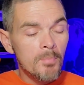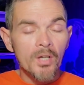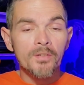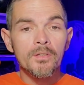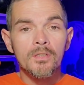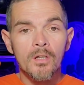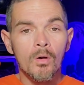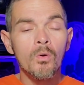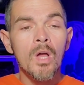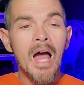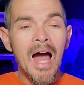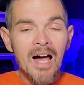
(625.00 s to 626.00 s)
But,
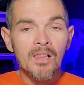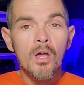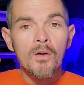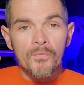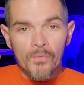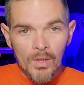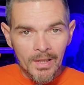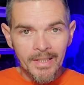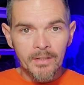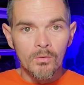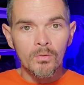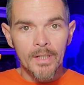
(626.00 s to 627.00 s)
I love
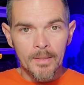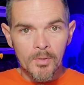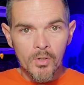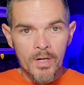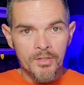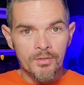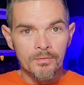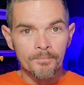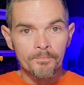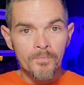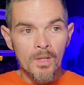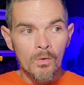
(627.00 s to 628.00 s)
legal immigration.
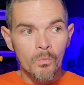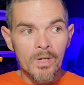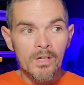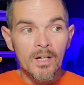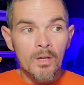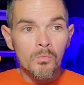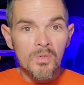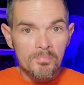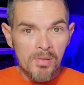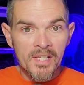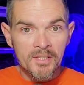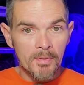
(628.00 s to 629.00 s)
We're in a
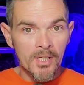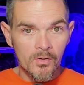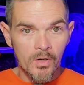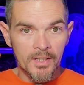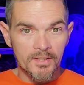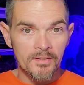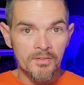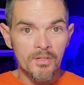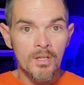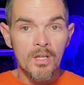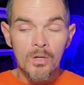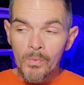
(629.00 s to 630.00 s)
replacement crisis.
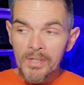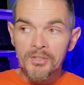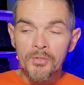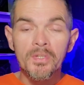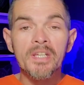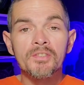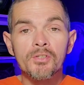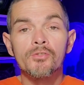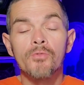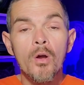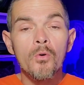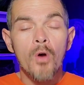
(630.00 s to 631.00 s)
We do need to
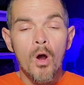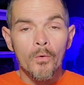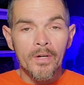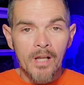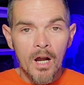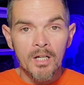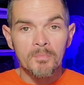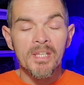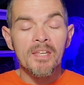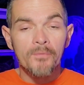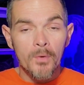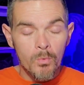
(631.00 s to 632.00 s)
grow our
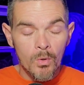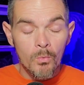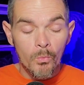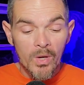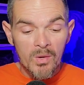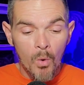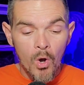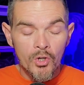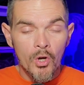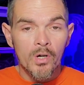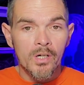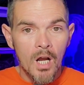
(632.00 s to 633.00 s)
economy if we
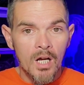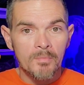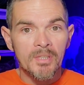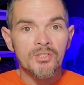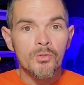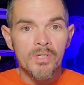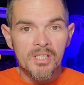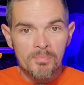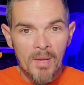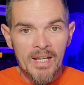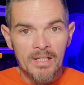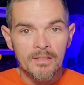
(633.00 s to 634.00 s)
want our economy to
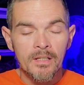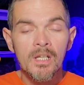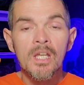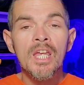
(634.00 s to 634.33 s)
expand.